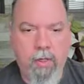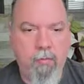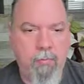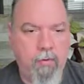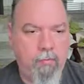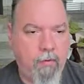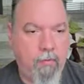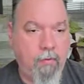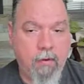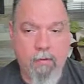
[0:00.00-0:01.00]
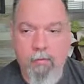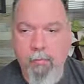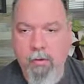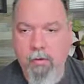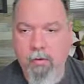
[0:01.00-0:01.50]
Camp Life. That stuck out to
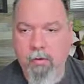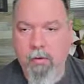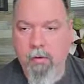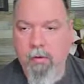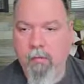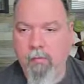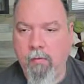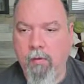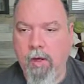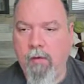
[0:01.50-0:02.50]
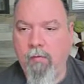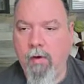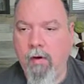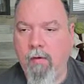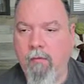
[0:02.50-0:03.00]
me. So
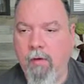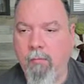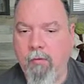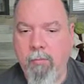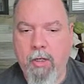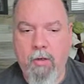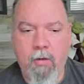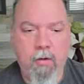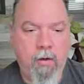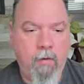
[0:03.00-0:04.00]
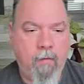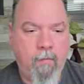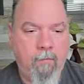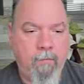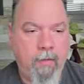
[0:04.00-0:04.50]
HRA seamless pattern.
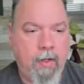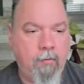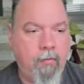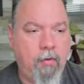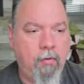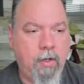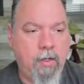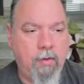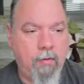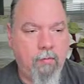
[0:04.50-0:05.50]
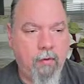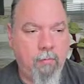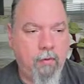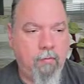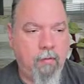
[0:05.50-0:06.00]
They actually created this
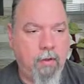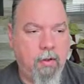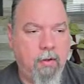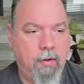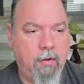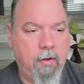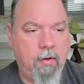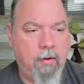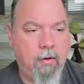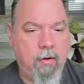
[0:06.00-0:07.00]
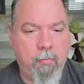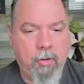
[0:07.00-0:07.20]
image and then they did it on a